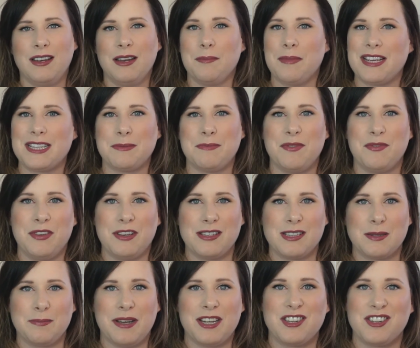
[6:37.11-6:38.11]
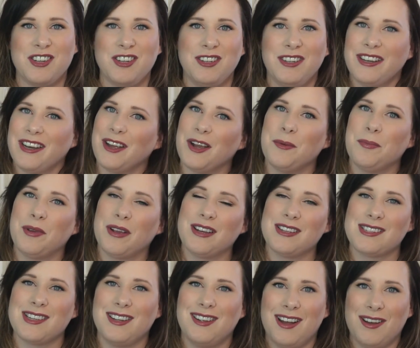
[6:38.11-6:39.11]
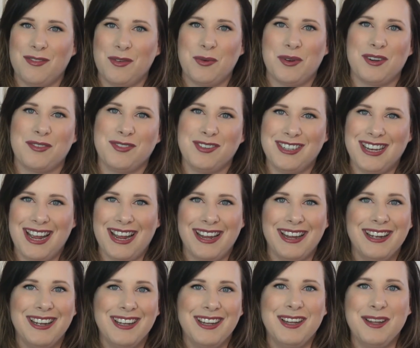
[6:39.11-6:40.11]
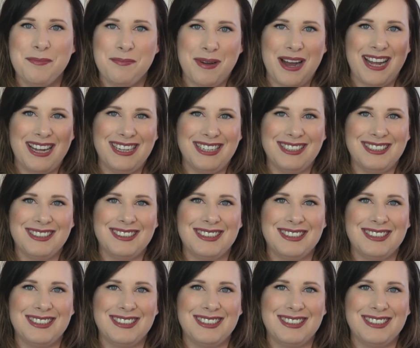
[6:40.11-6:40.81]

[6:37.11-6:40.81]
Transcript: It makes me feel special. And I hope you guys all have a wonderful day. Bye.